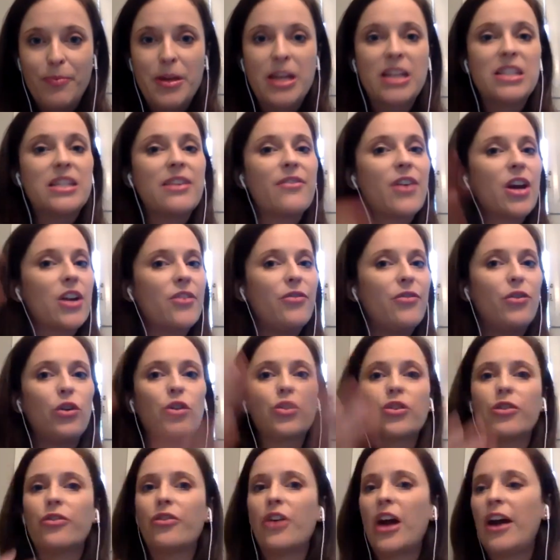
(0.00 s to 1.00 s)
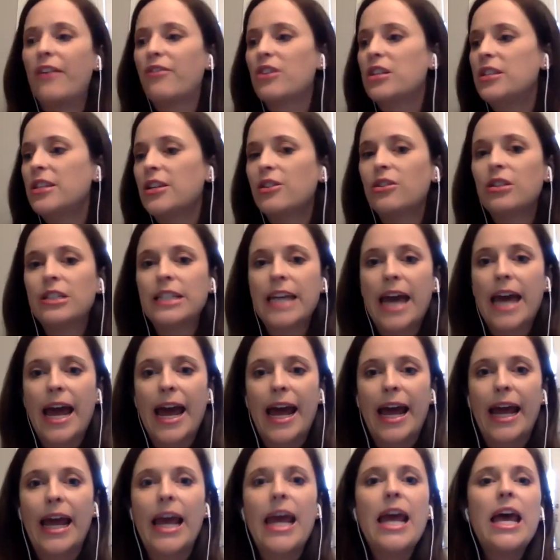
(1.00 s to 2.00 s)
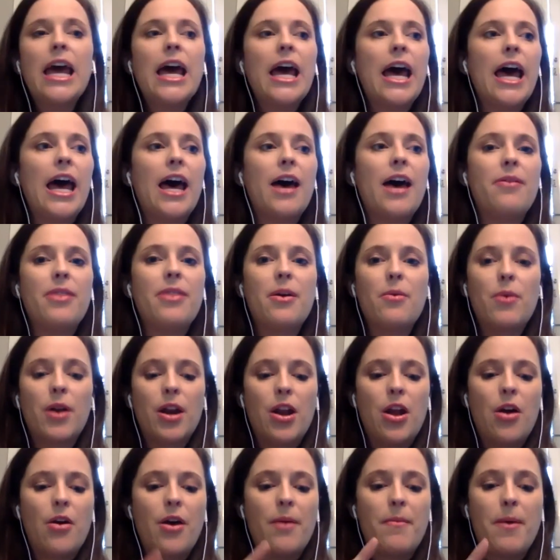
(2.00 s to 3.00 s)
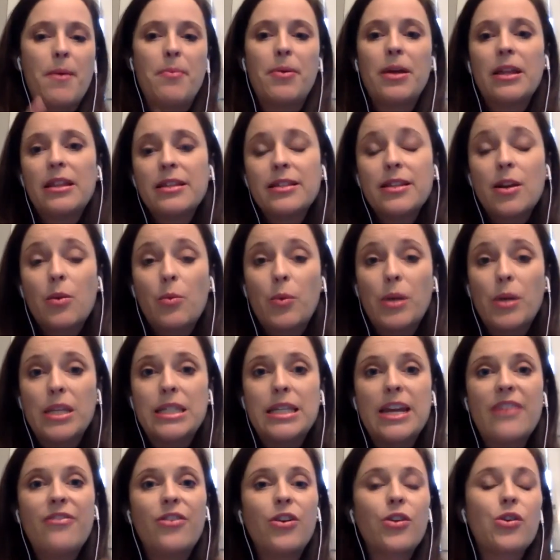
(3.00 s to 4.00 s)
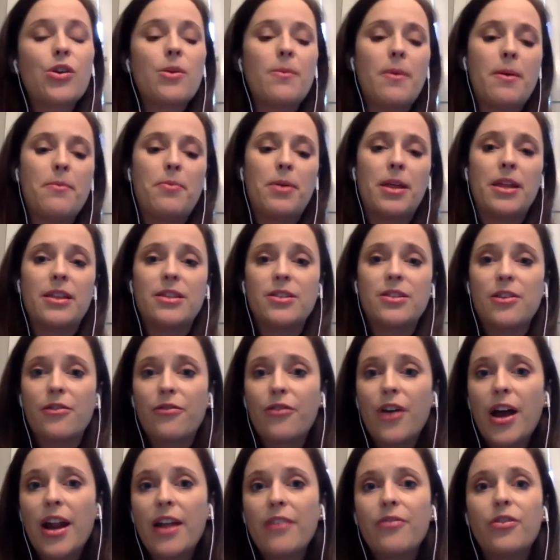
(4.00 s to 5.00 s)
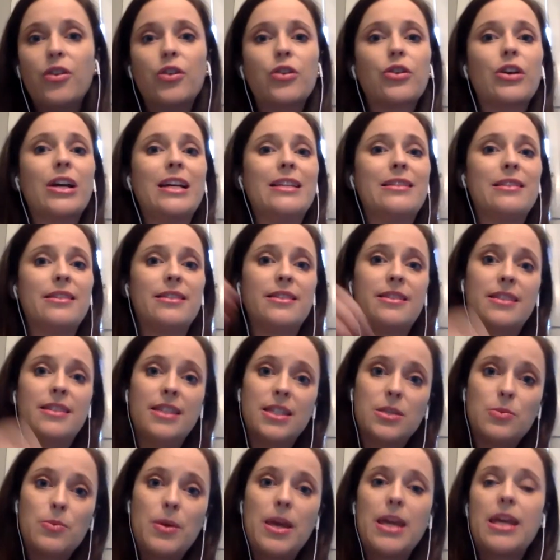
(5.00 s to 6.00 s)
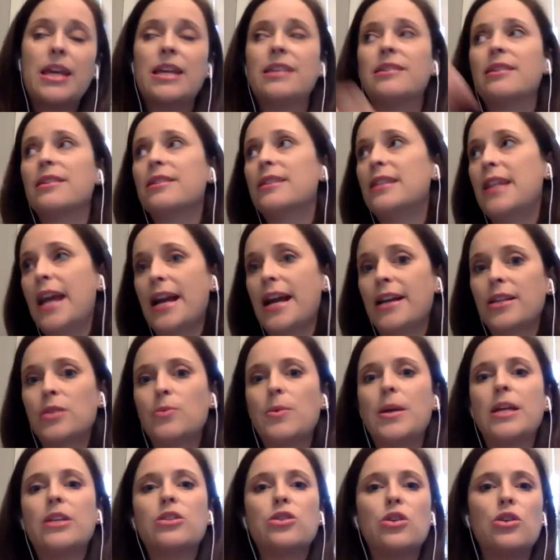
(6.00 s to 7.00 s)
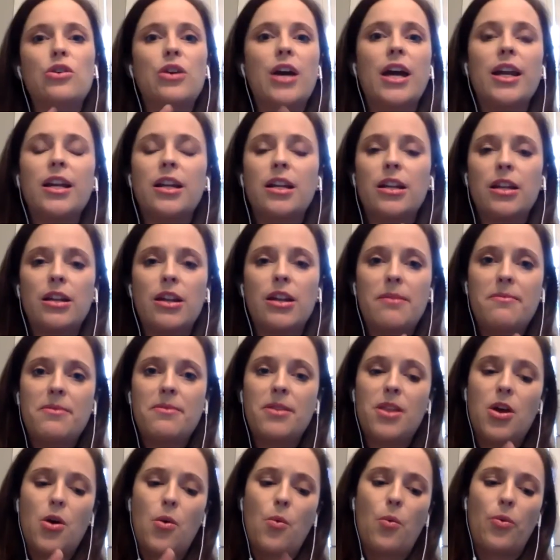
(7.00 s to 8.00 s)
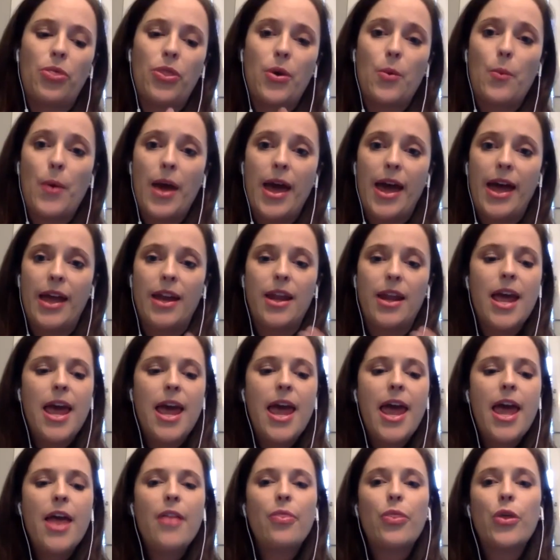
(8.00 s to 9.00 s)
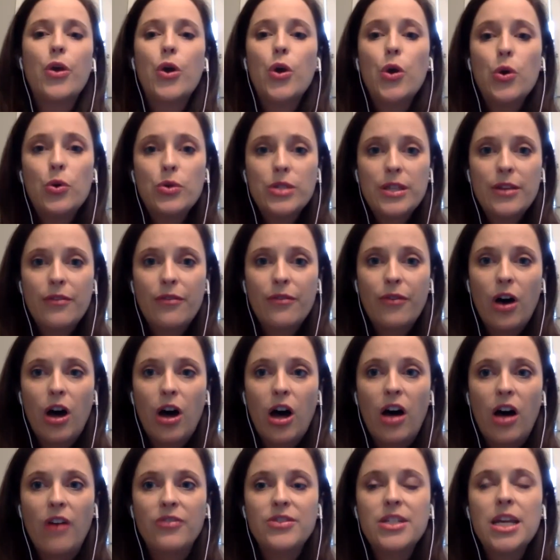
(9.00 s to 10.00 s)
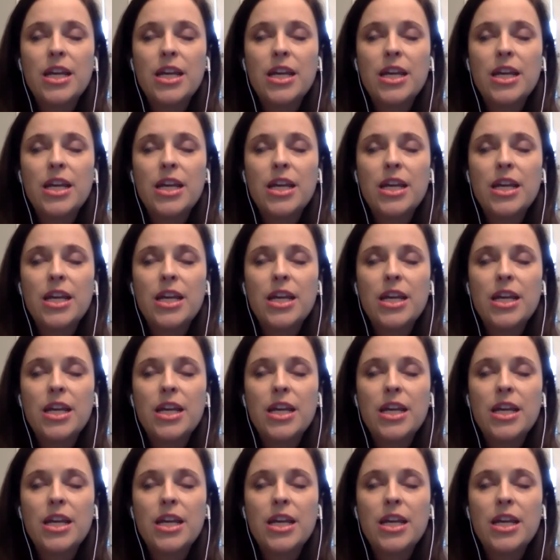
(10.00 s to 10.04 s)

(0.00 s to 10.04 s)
Because they've got a folder for every single day. And they want to know, am I putting this on Wednesday folder? Am I putting this on Friday folder? Is this week? Is this next week? So you got to know the when, the who's involved.